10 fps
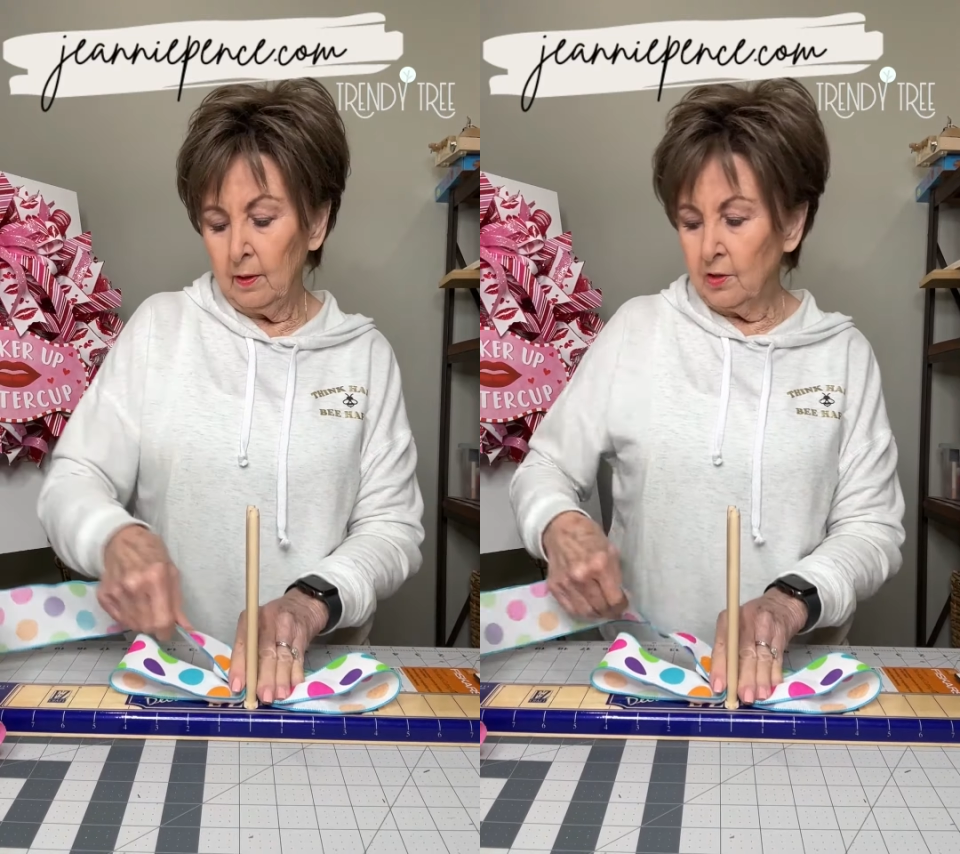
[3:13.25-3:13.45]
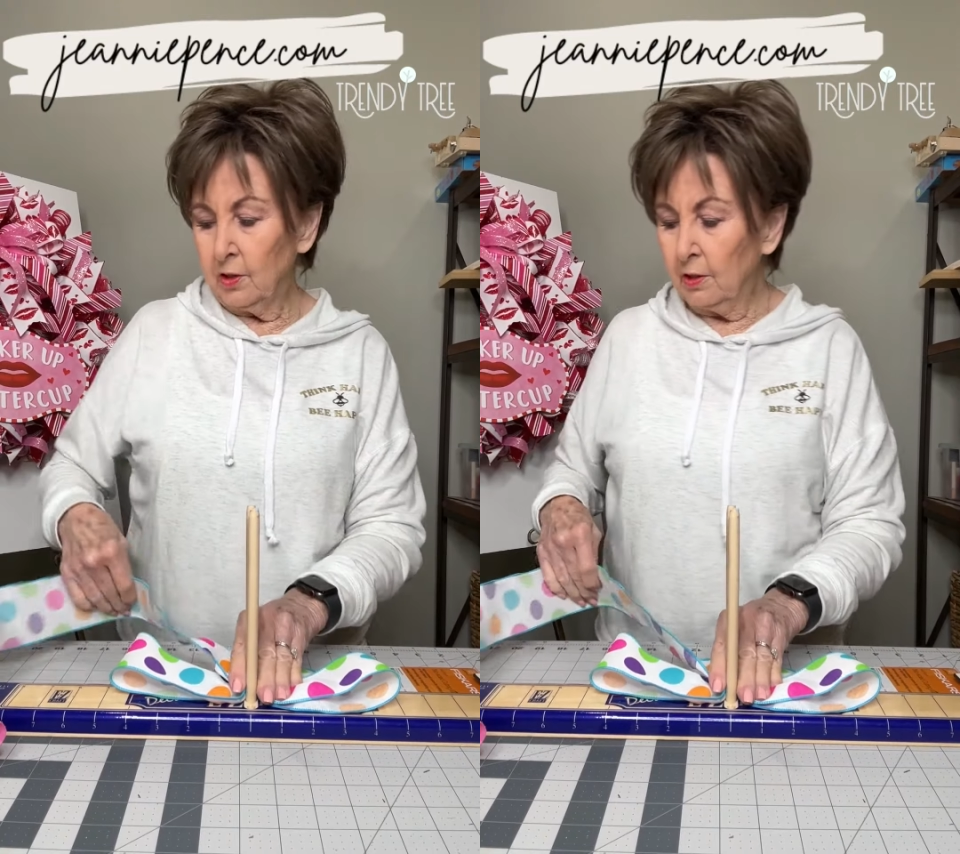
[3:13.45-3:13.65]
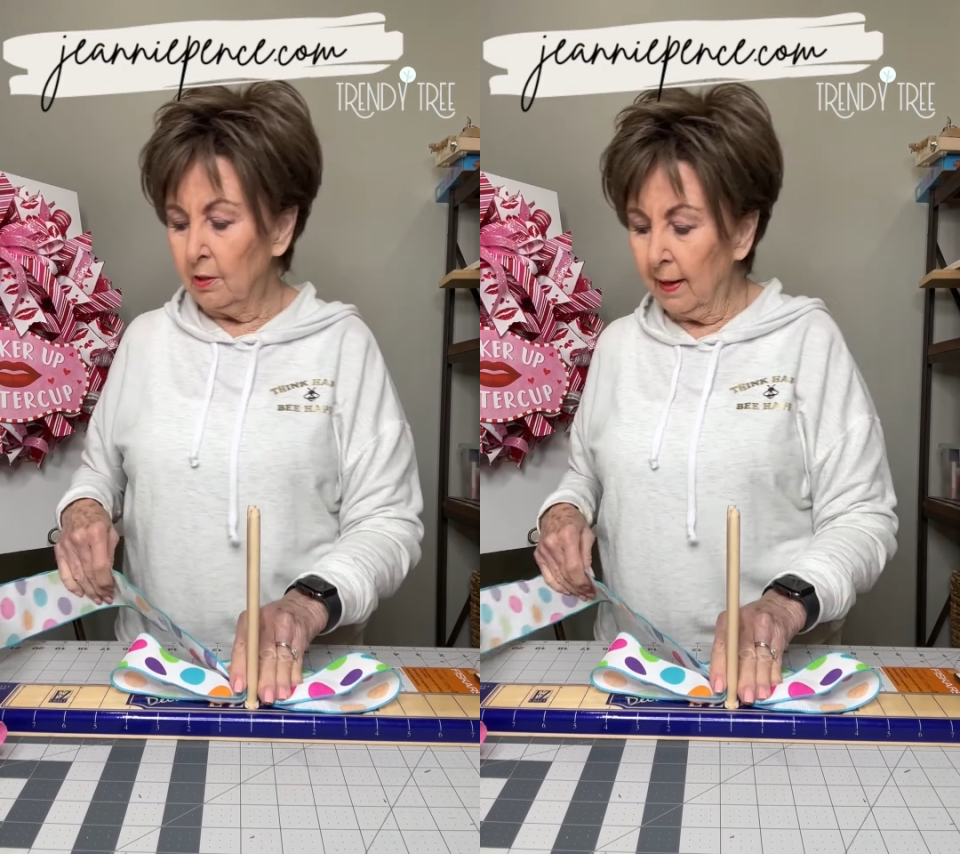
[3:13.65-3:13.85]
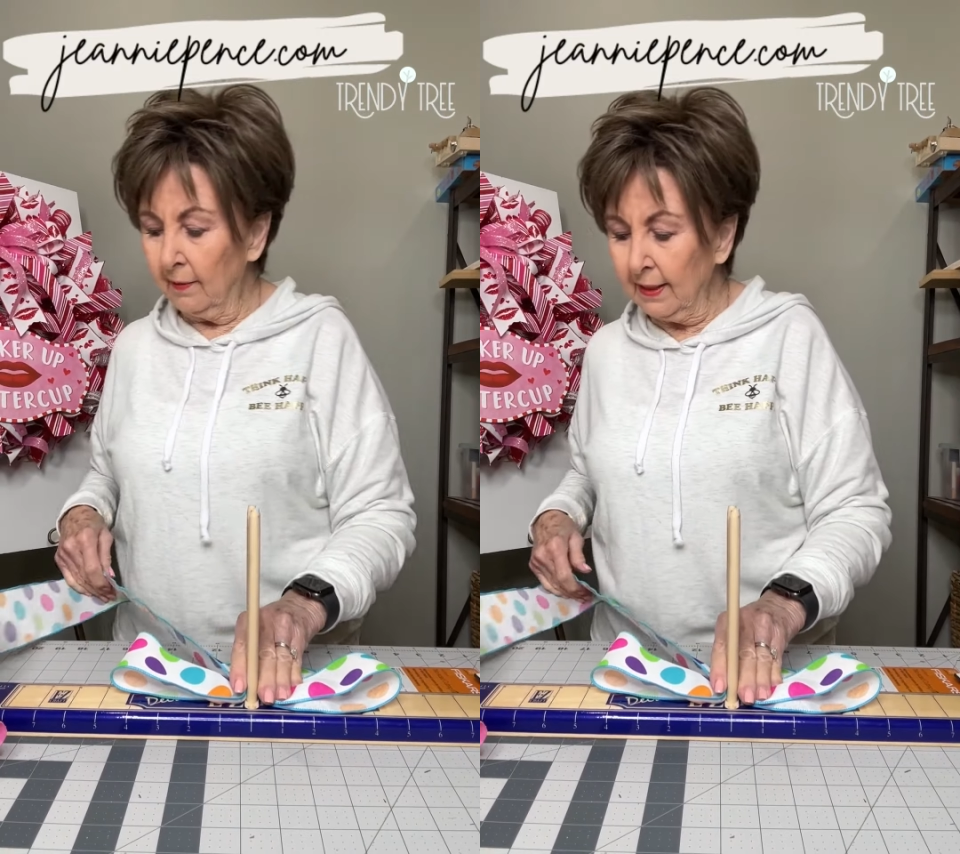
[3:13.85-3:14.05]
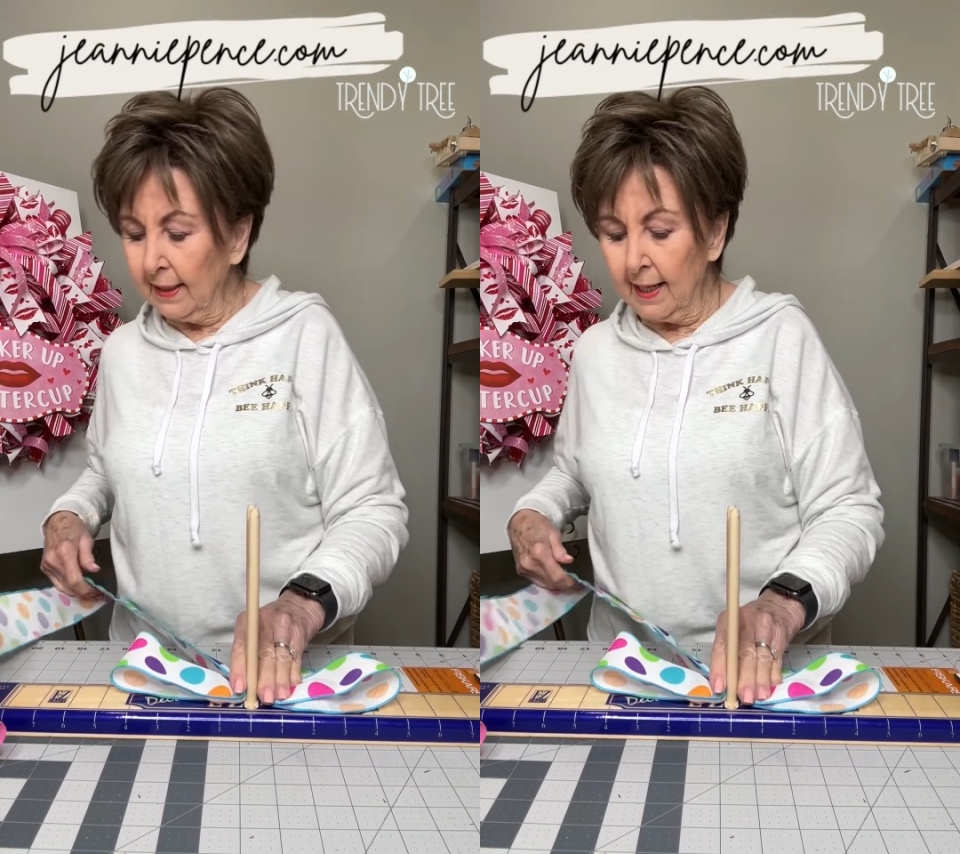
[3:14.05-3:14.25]
so you don't have
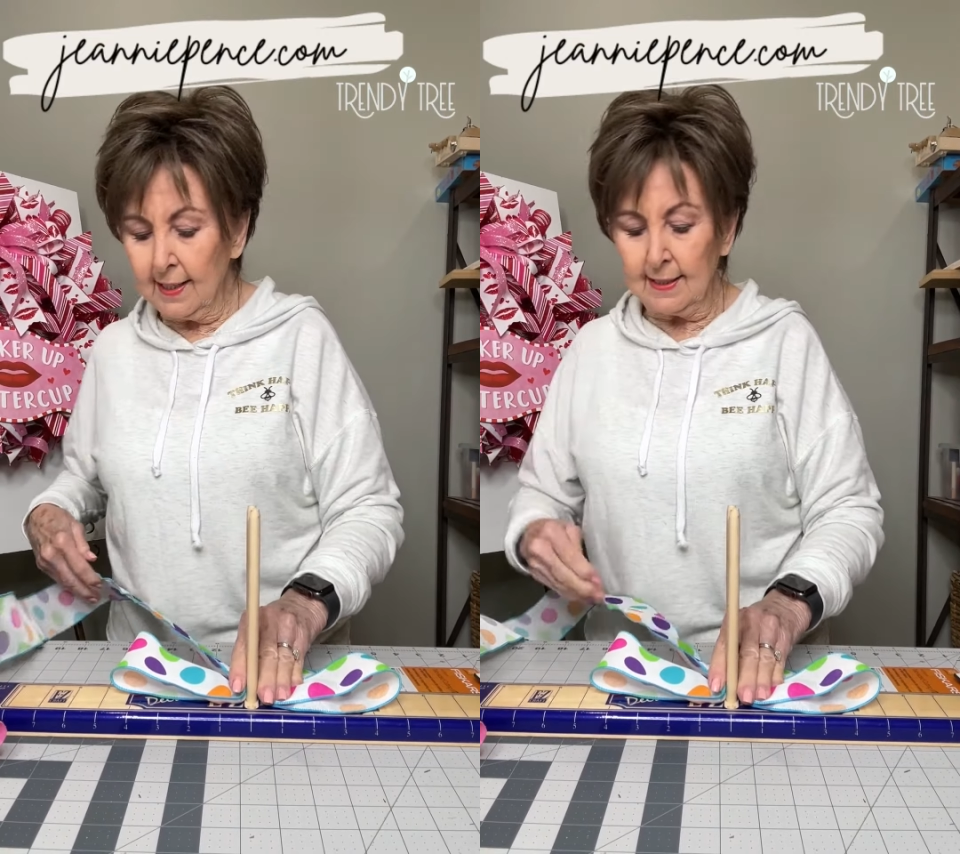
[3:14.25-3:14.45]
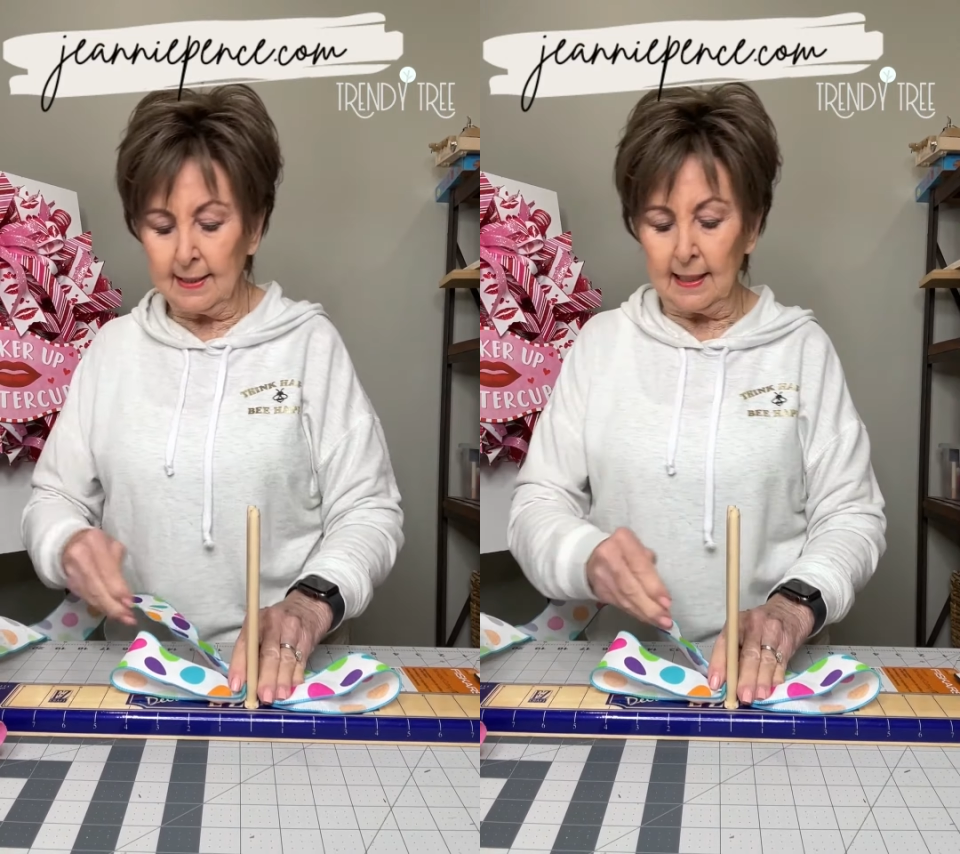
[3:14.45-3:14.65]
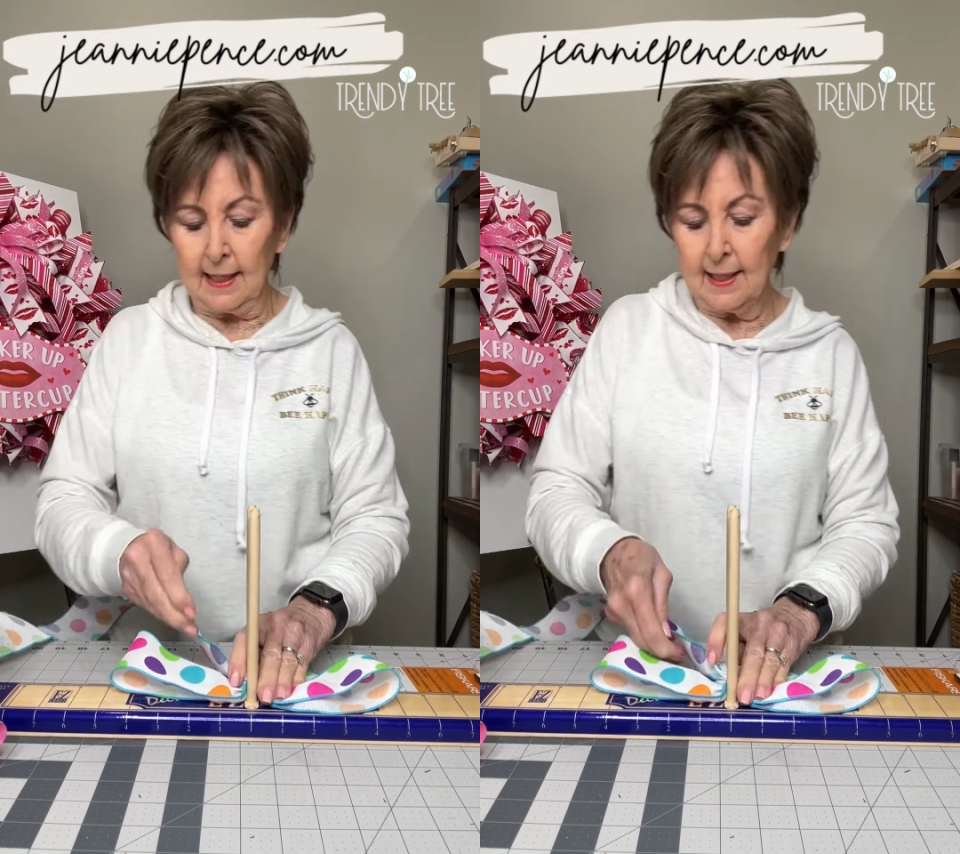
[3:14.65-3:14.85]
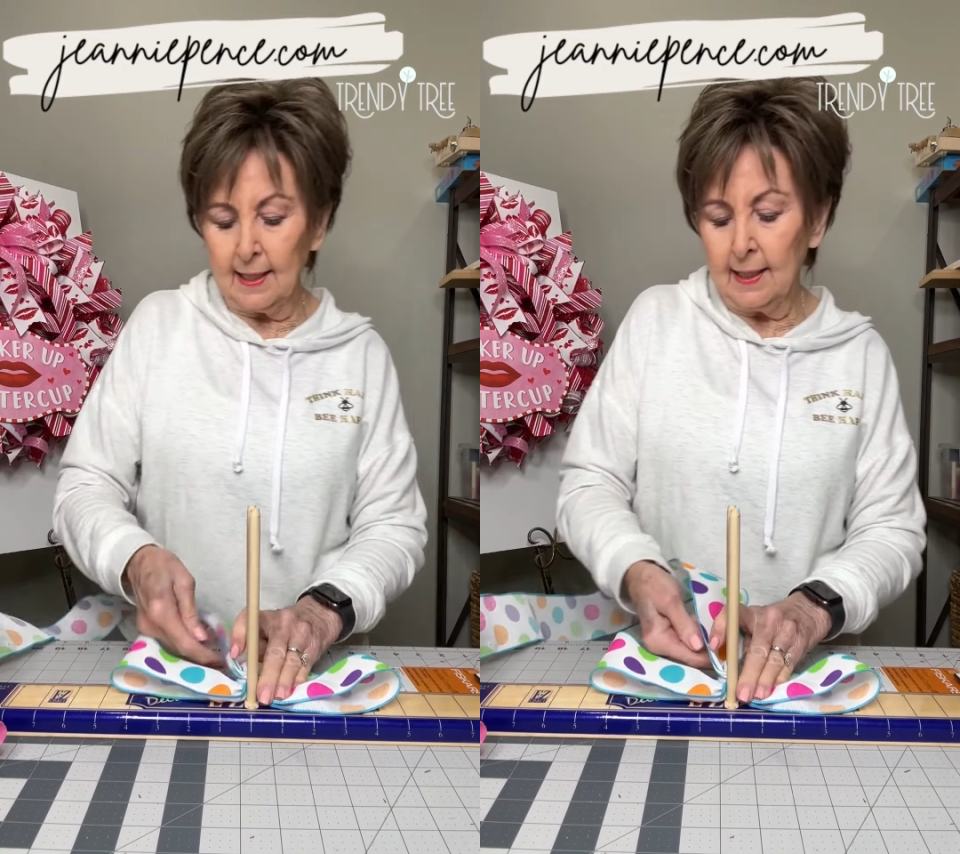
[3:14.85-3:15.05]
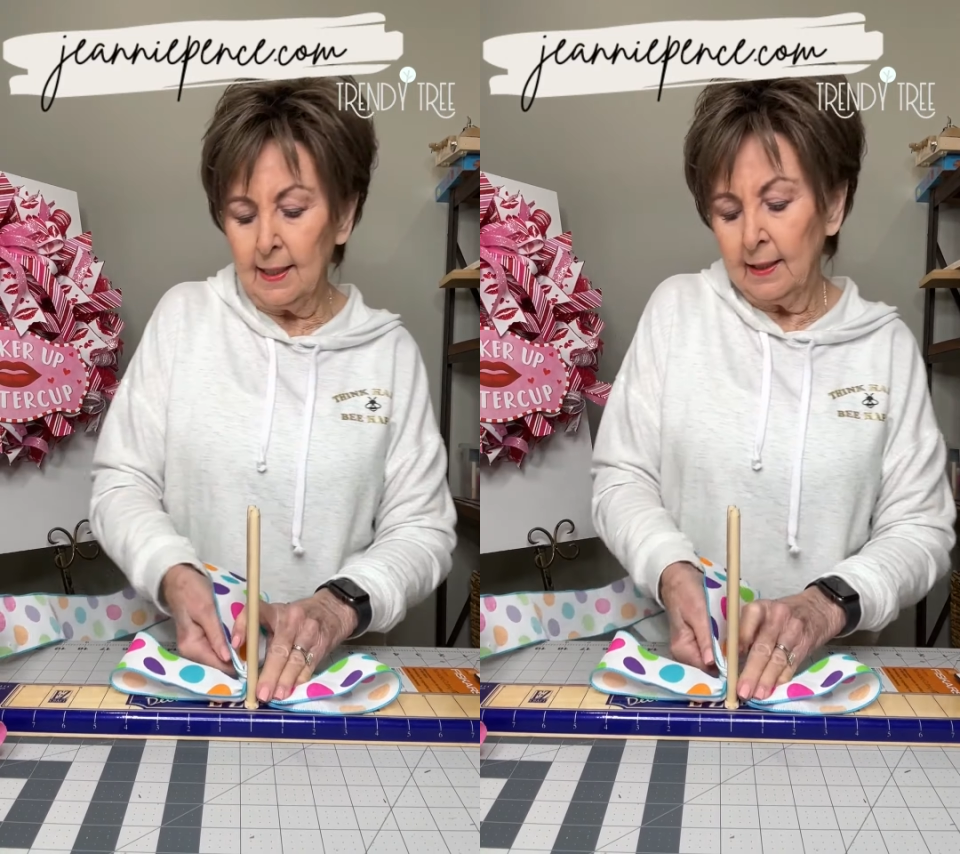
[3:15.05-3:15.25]
to guess in
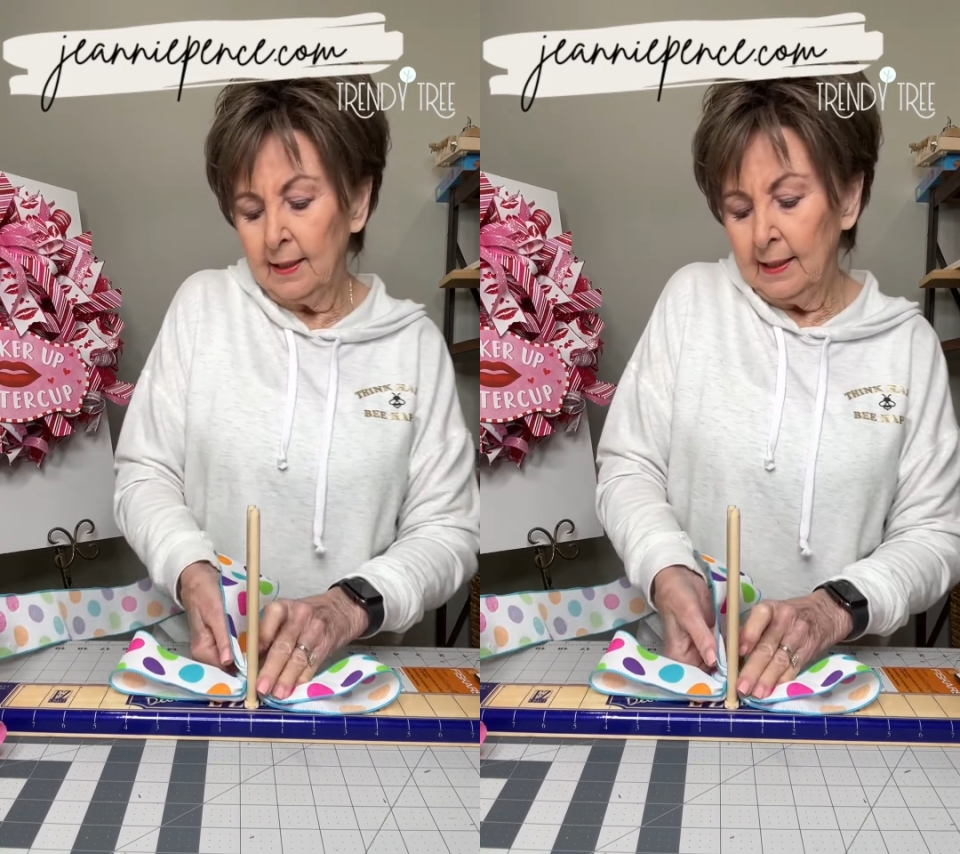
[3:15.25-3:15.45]
anything.